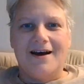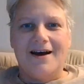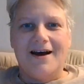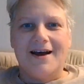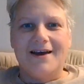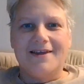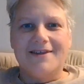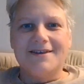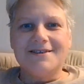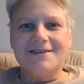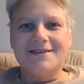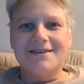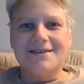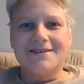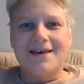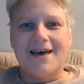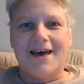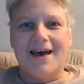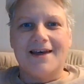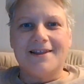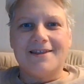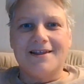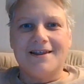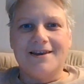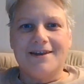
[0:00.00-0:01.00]
Hi, this is
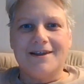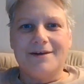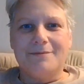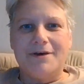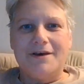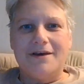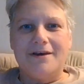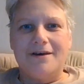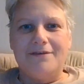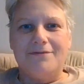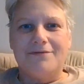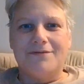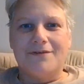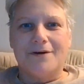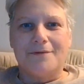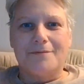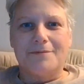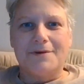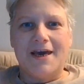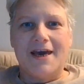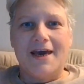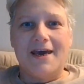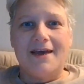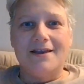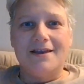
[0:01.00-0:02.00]
Kathy Libby
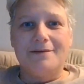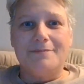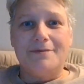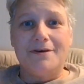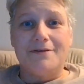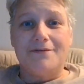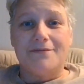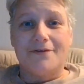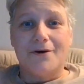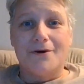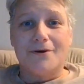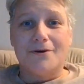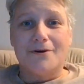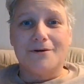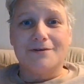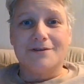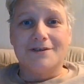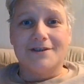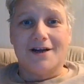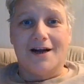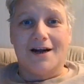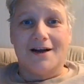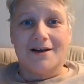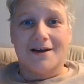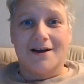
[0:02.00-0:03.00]
from
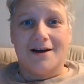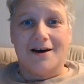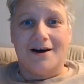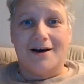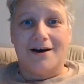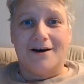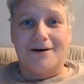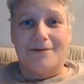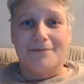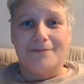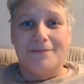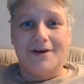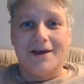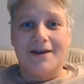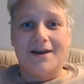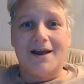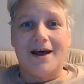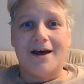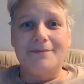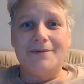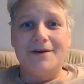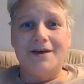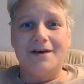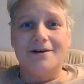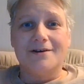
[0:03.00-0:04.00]
klibbyphotos.com, and
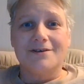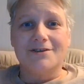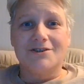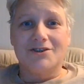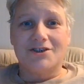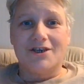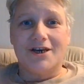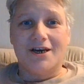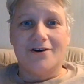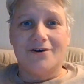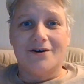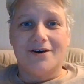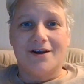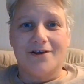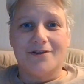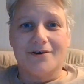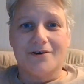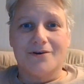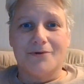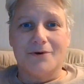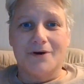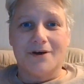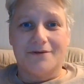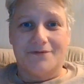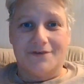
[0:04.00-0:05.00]
I'm here to share
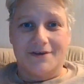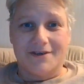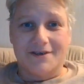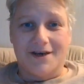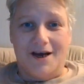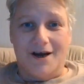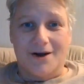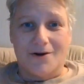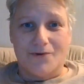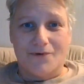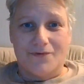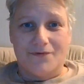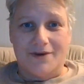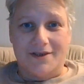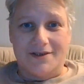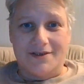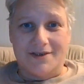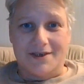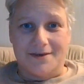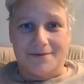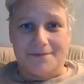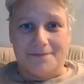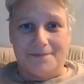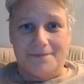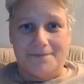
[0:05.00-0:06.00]
another quick photography
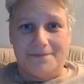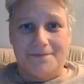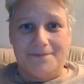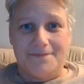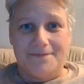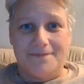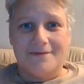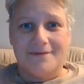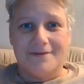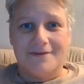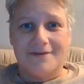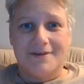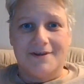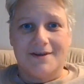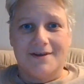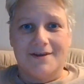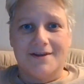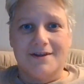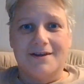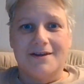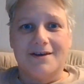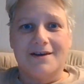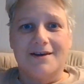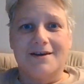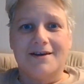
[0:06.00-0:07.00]
tip.
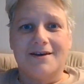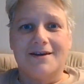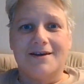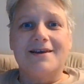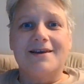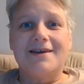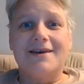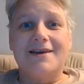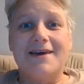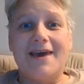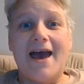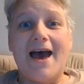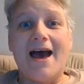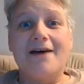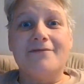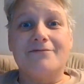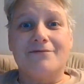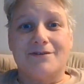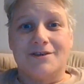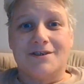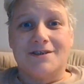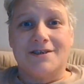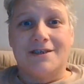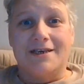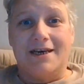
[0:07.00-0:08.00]

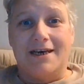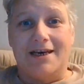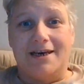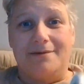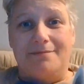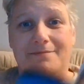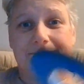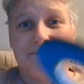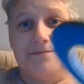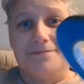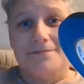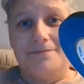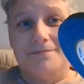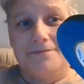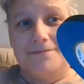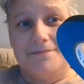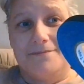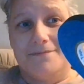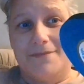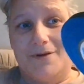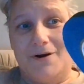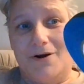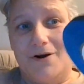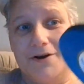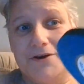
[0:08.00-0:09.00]
Gaffer's tape.
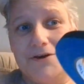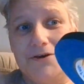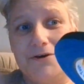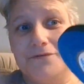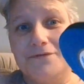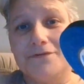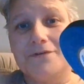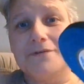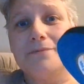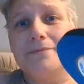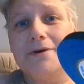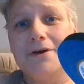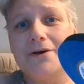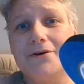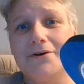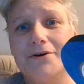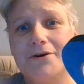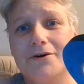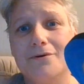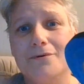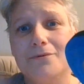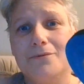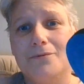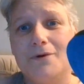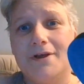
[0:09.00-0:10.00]
Are you
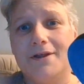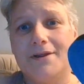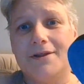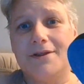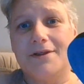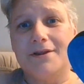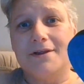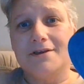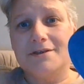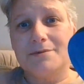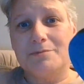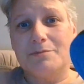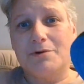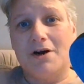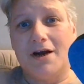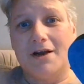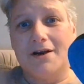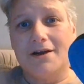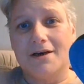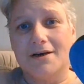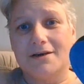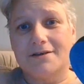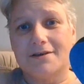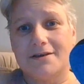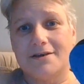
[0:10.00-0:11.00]
familiar with this
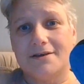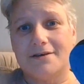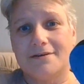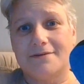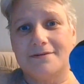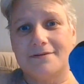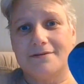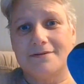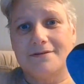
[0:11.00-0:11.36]
product?